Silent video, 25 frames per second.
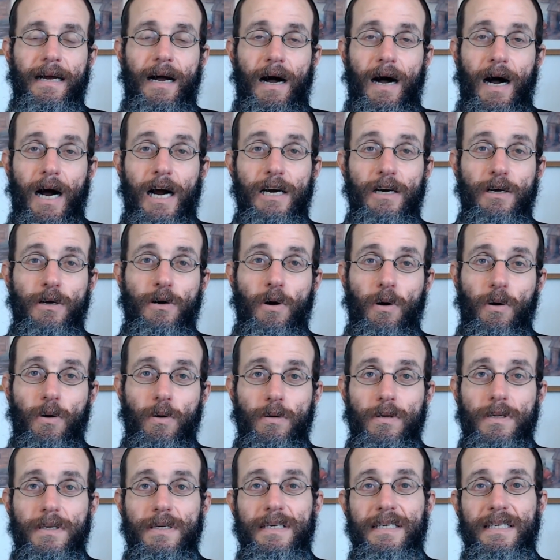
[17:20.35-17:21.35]
Our
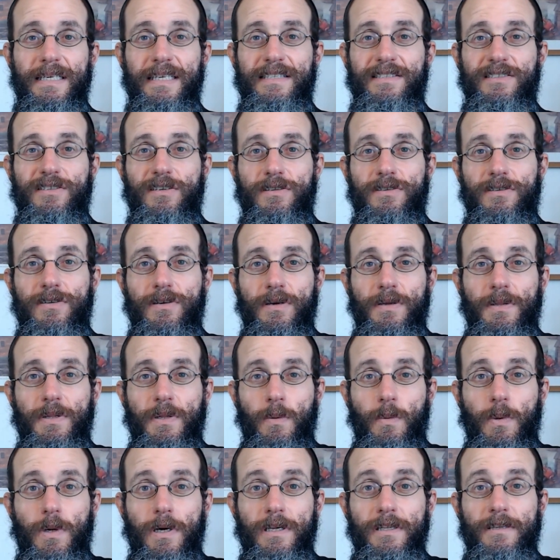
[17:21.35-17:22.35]
goal is to turn the
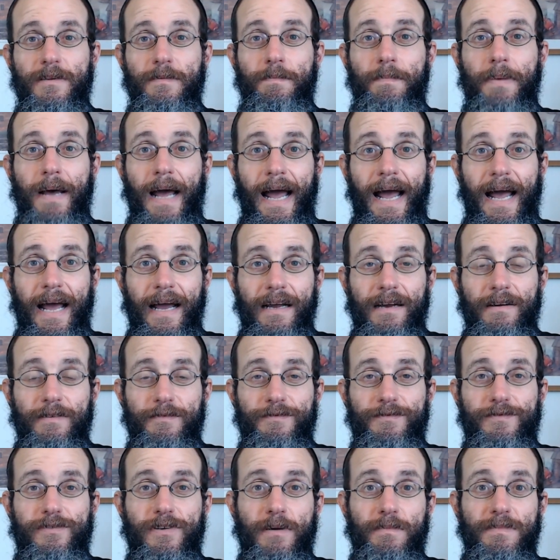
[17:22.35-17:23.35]
world back
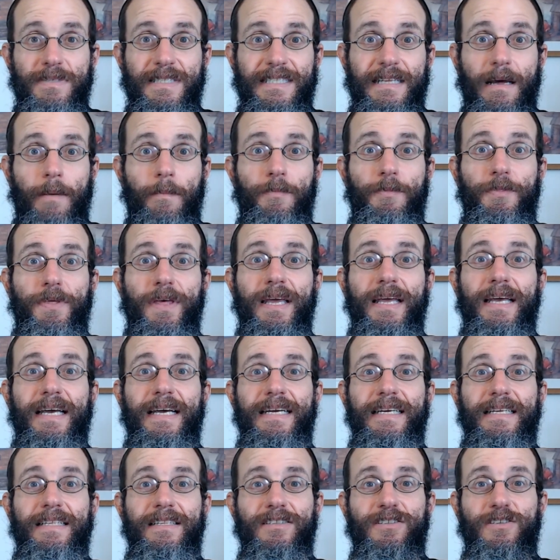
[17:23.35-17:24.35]
from something
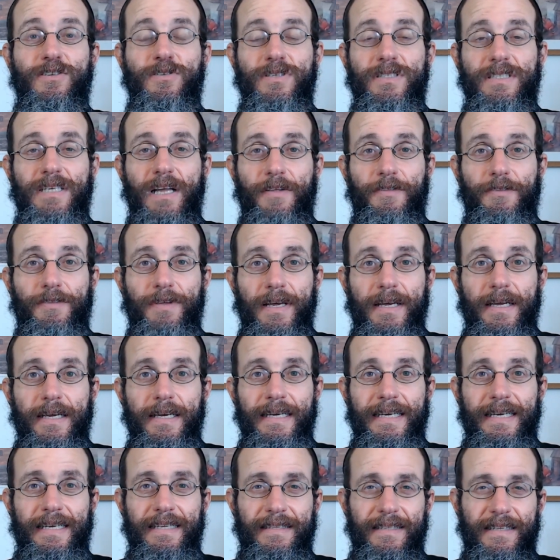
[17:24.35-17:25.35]
into nothing,
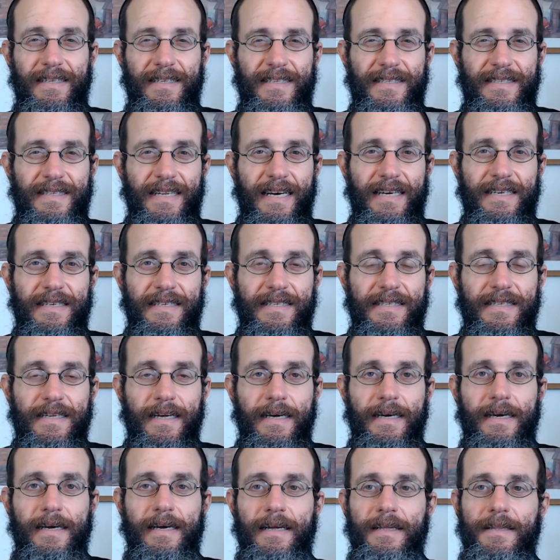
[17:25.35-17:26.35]
in the sense
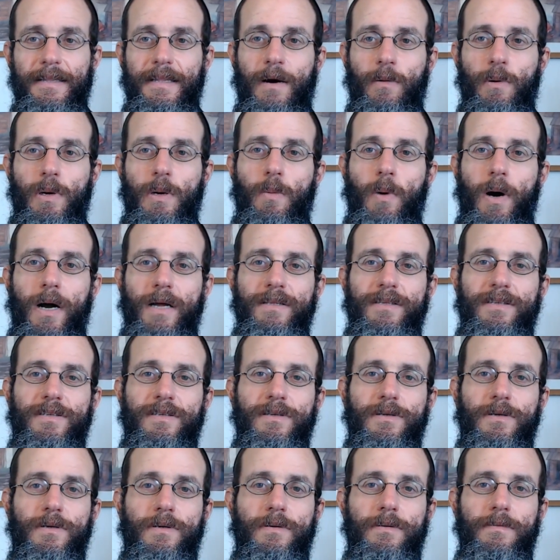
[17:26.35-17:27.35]
that we want
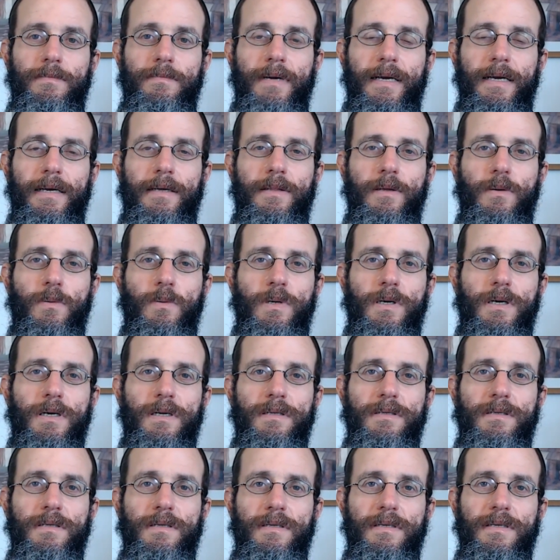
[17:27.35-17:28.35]
to make the
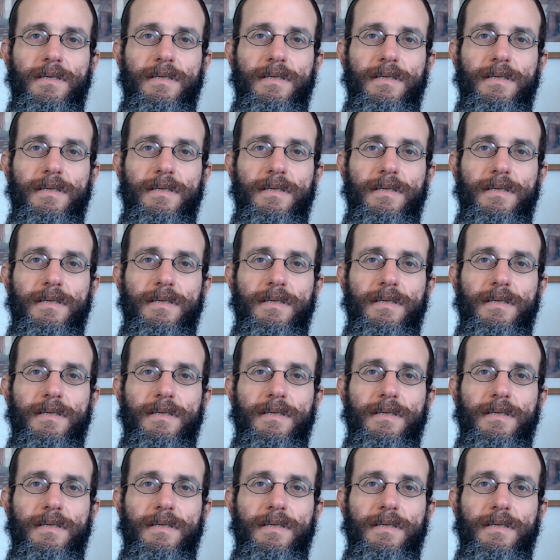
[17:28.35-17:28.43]
world